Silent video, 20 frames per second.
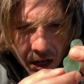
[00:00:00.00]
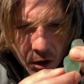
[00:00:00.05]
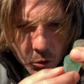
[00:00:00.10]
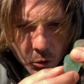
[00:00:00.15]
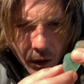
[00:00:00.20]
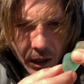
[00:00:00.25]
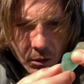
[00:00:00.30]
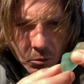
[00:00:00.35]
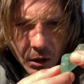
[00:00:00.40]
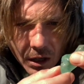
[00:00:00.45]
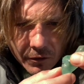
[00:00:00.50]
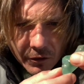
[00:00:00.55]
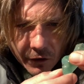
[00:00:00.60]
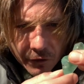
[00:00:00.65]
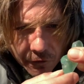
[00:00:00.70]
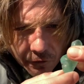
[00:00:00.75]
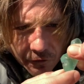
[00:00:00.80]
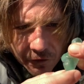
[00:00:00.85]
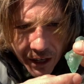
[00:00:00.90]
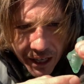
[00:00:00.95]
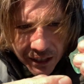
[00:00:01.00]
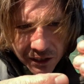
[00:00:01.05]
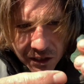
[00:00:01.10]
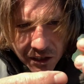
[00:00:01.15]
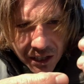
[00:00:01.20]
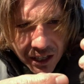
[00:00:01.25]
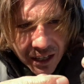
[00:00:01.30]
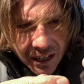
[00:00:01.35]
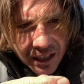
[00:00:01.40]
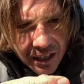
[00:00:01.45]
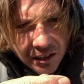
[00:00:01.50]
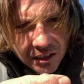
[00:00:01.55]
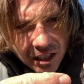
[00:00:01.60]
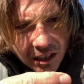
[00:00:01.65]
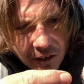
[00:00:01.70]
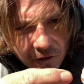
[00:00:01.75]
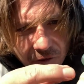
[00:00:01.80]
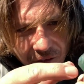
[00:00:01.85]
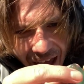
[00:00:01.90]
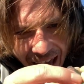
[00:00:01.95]
where it would have affixed to
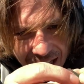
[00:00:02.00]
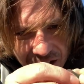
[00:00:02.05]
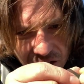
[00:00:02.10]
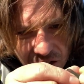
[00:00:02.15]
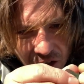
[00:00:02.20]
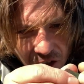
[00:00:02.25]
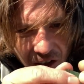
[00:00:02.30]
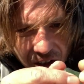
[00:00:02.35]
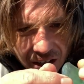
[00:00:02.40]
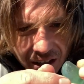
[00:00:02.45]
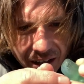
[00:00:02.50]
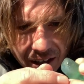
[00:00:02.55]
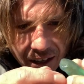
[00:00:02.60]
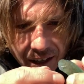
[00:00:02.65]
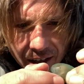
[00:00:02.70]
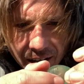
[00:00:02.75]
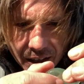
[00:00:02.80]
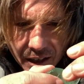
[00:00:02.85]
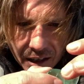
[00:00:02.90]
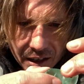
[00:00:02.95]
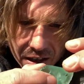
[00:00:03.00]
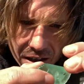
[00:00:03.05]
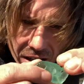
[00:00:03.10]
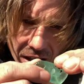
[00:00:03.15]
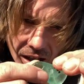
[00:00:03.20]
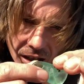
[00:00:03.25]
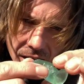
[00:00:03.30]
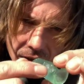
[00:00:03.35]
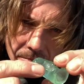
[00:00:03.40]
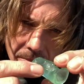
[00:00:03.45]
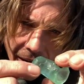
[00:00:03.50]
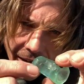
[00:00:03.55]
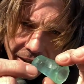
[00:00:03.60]
the vessel. Oh my